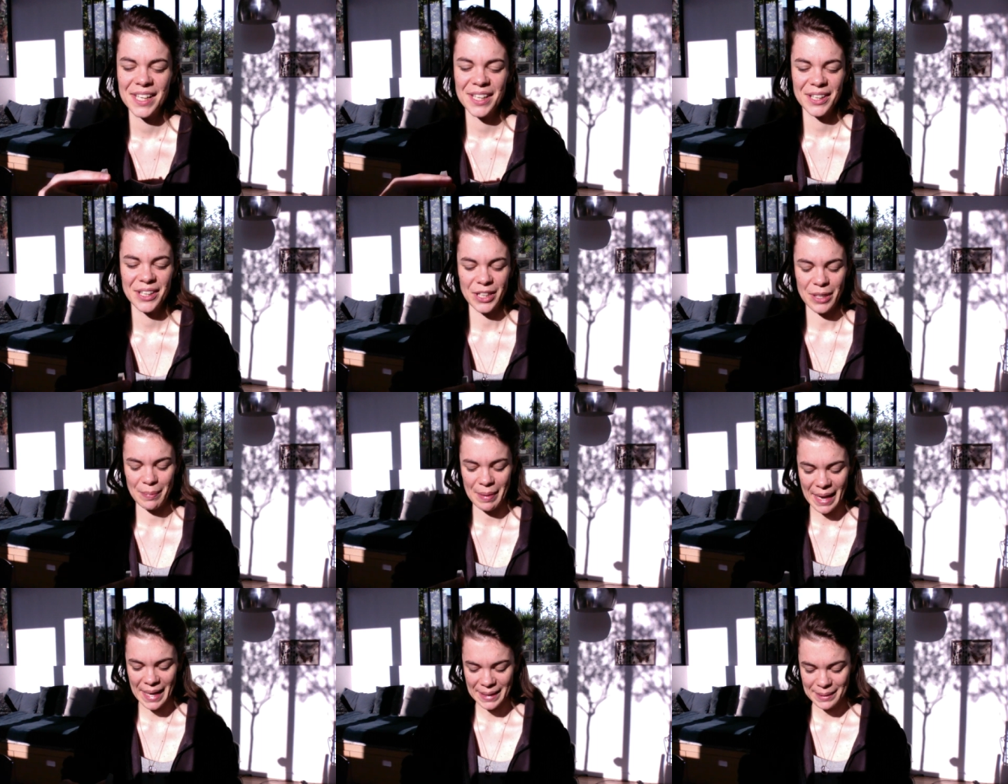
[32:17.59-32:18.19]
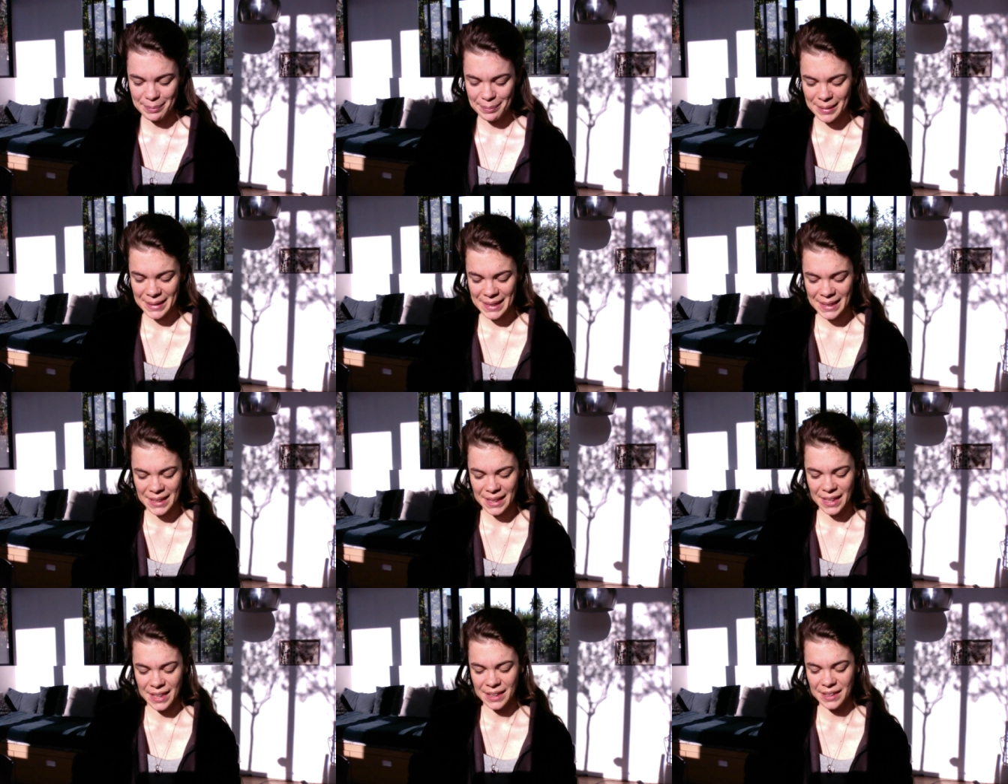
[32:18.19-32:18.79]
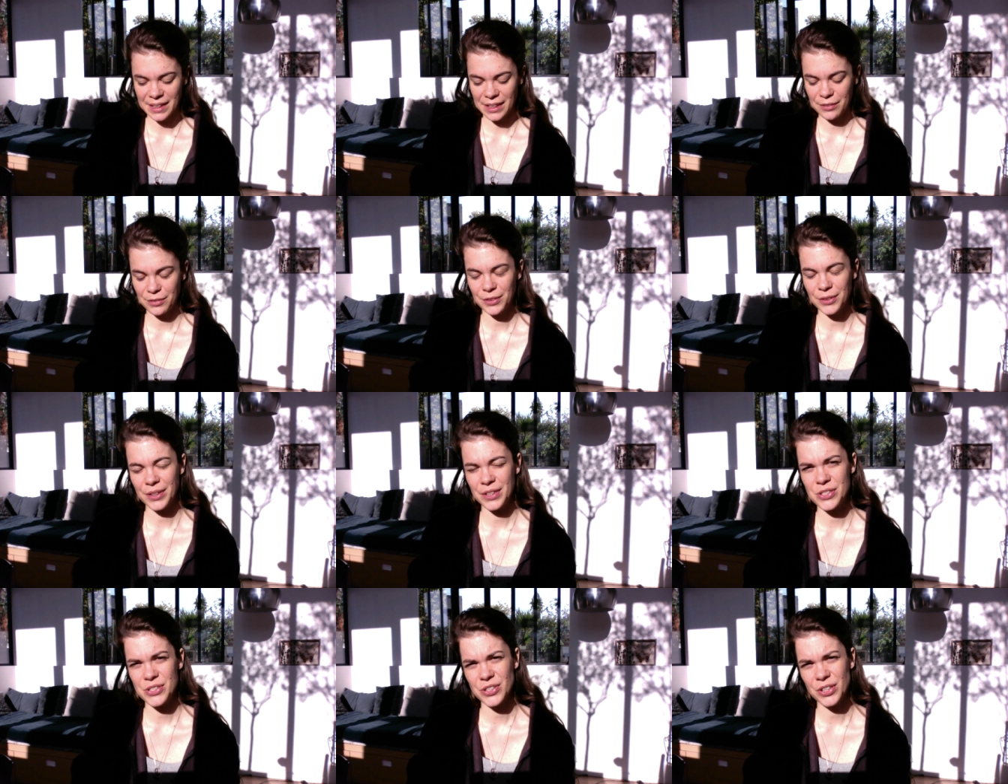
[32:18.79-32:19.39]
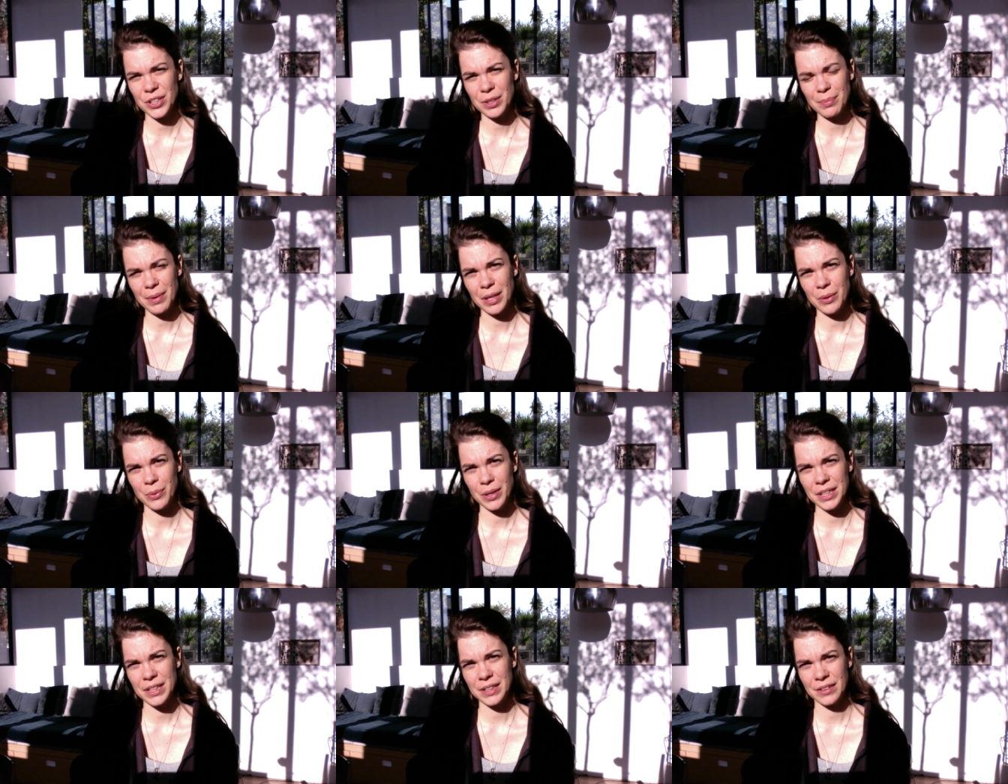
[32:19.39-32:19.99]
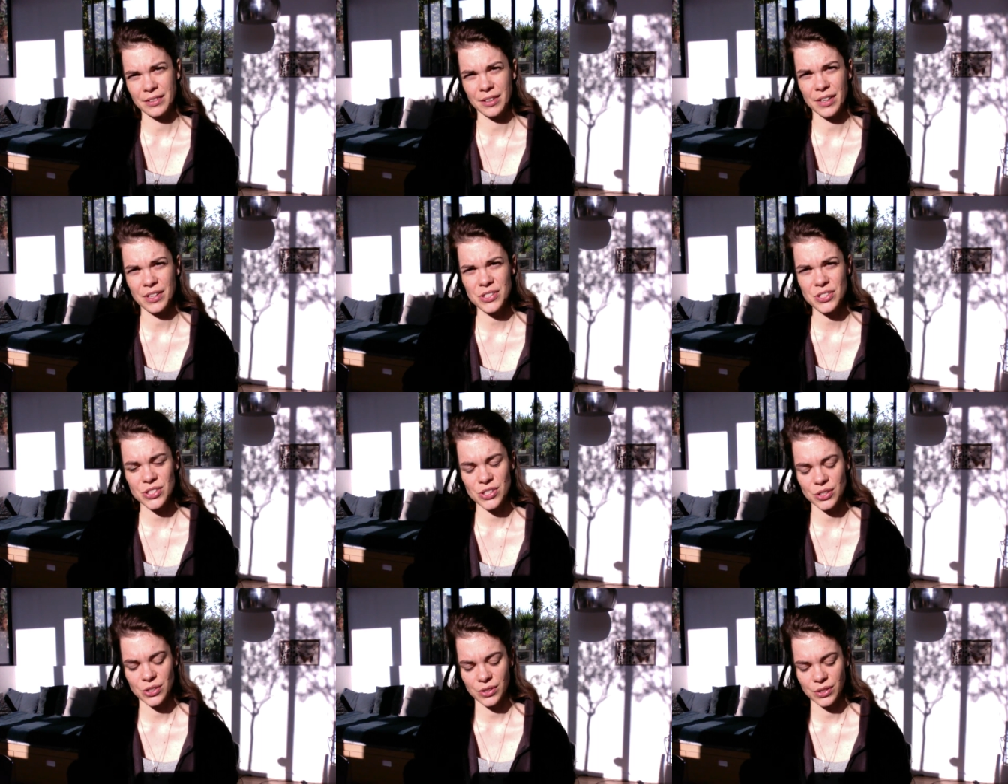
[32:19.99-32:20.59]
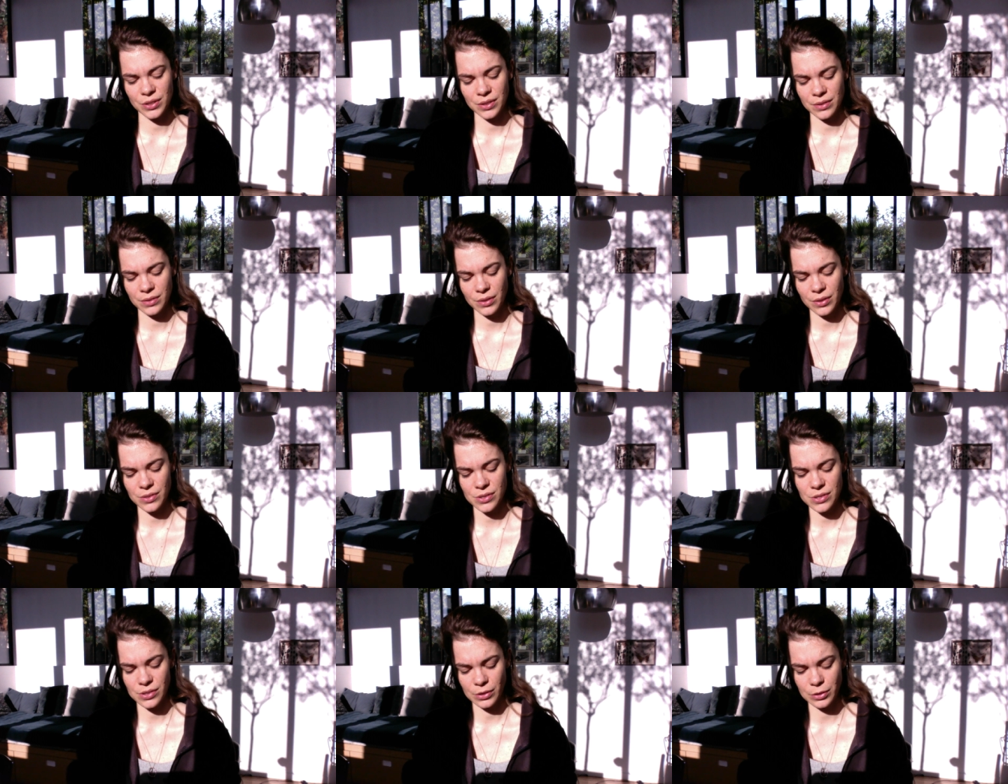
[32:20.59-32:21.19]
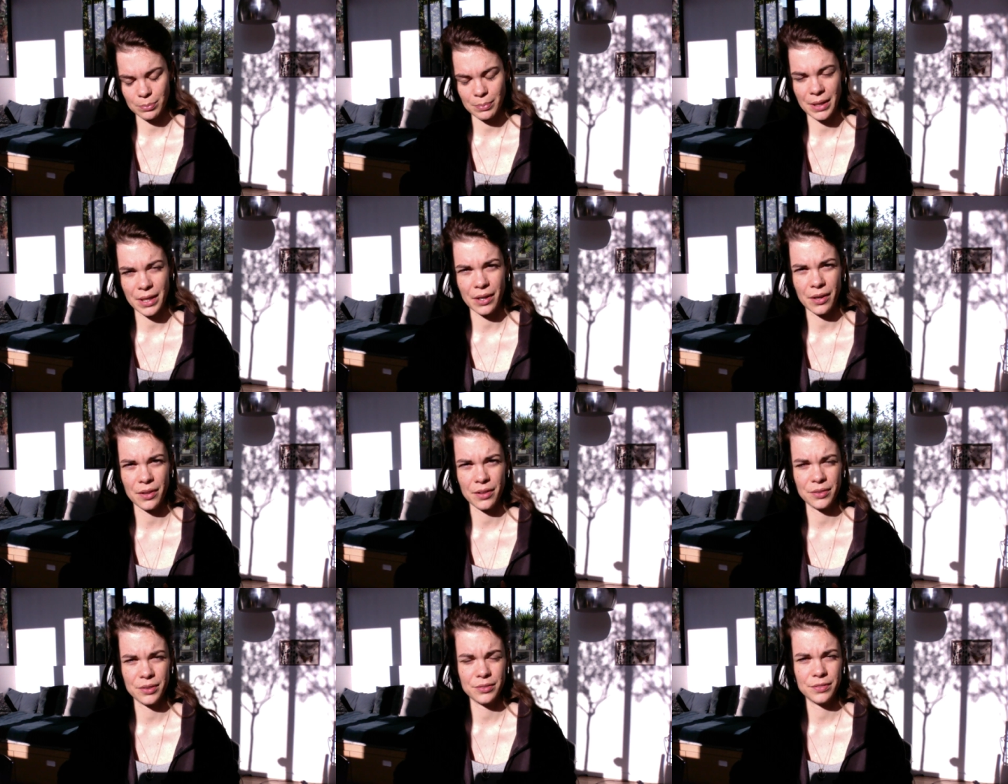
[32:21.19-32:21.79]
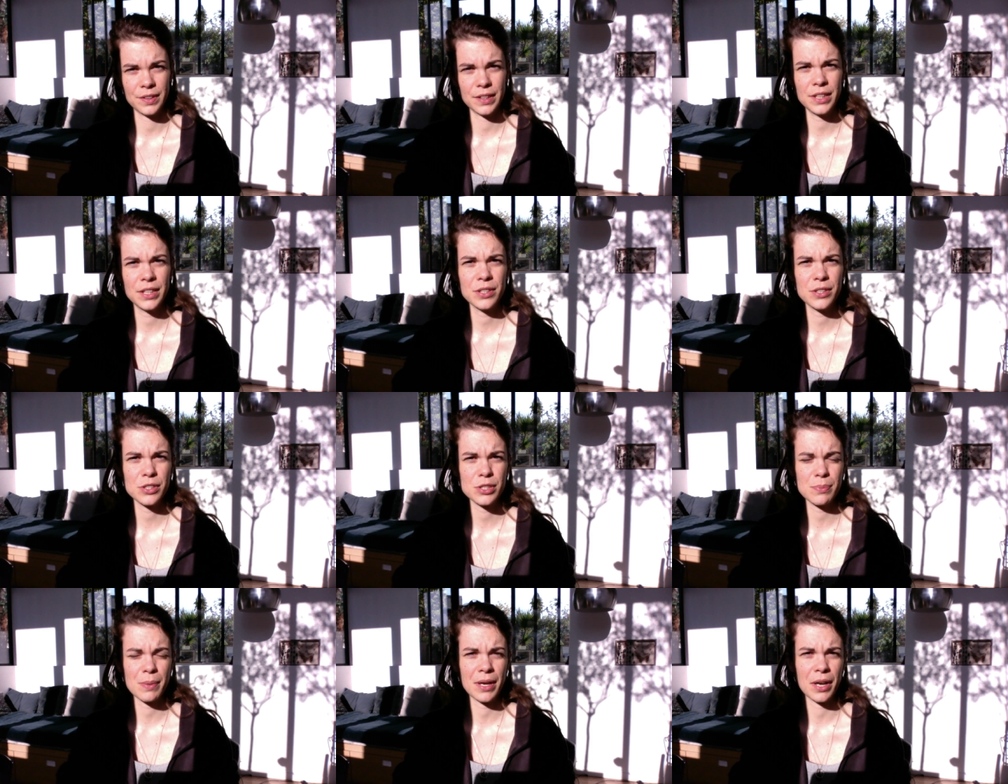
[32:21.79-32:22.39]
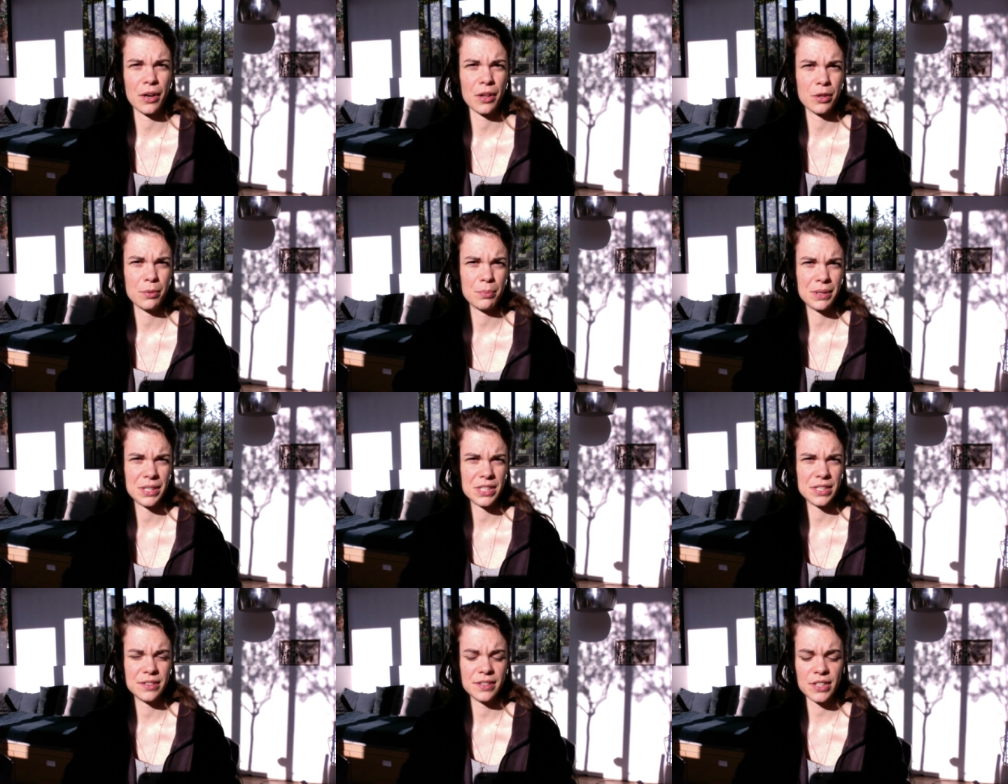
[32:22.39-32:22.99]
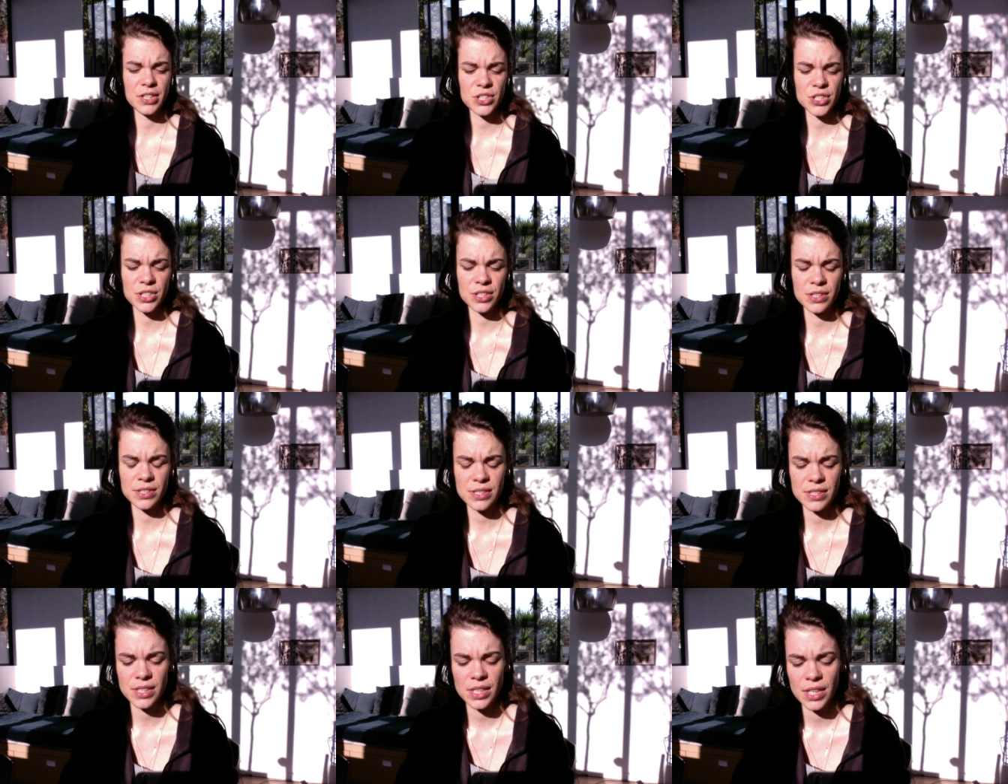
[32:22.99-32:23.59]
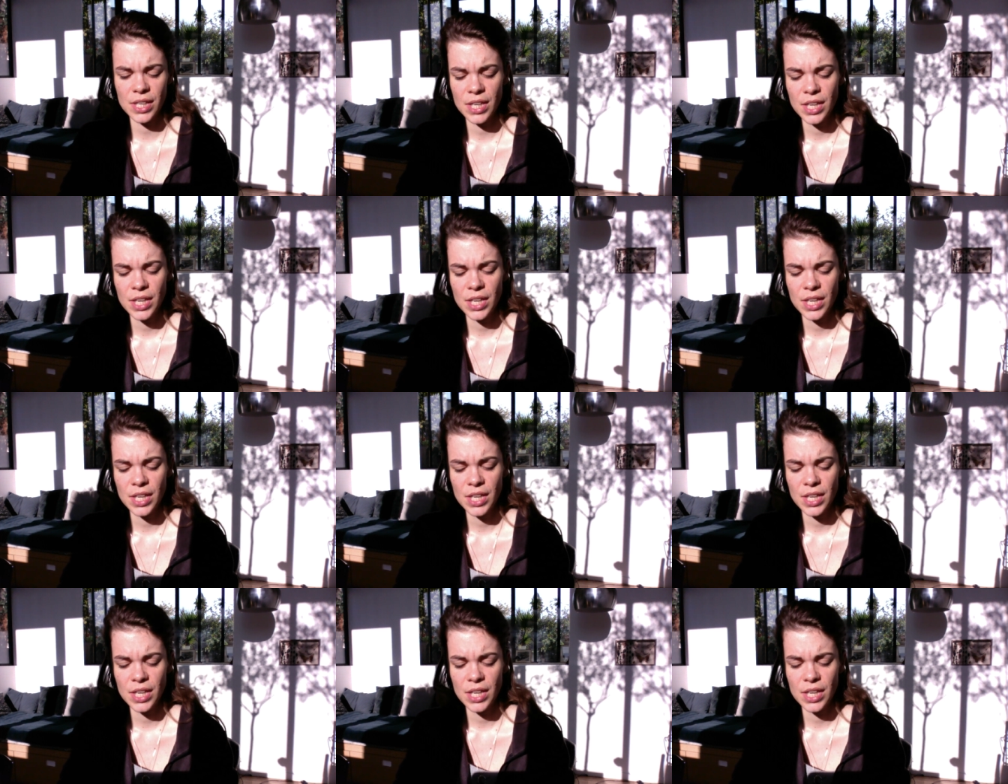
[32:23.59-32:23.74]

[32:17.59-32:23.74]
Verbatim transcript: come at me and if you enjoyed my Reiki touch, you can consult my other videos, my other meditations.